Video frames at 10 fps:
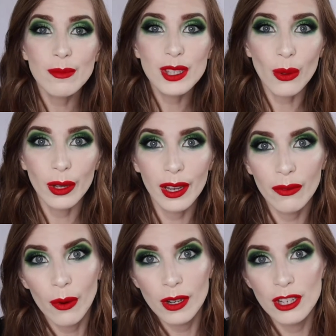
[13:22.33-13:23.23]
I'm so
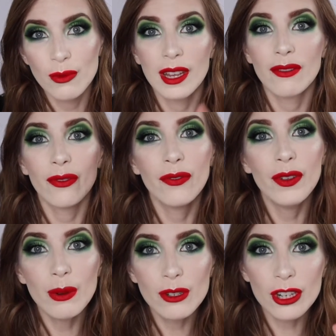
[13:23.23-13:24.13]
looking forward to doing
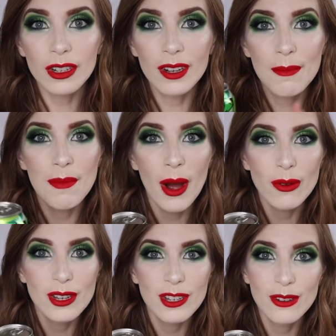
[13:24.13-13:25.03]
future
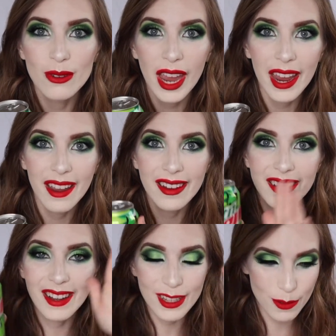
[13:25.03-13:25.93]
Mountain Dew
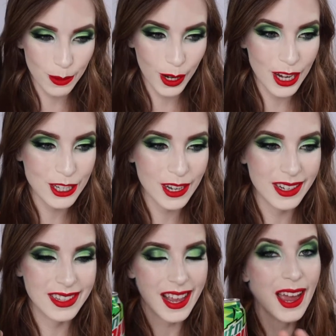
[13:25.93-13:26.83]
can
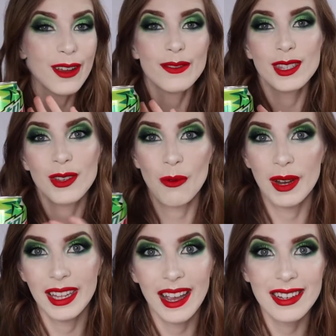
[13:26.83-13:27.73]
inspirations. I have so
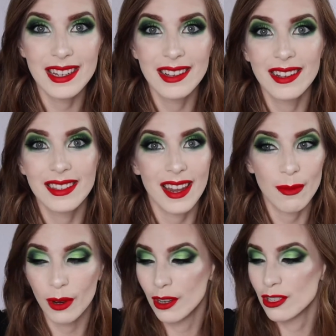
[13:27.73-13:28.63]
many ideas and
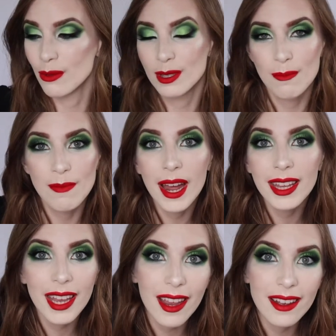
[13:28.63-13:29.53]
I'm gonna do as
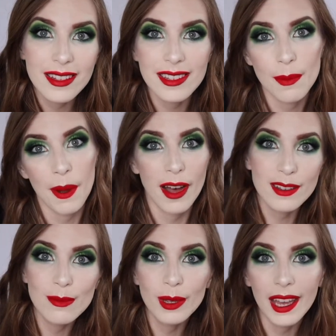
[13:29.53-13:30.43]
many cans as I
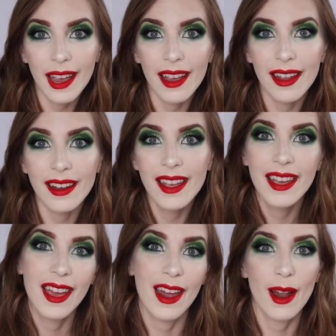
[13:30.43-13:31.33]
possibly can.
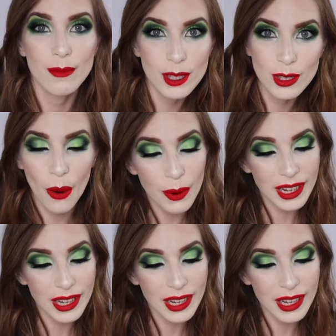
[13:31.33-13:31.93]
And I'm so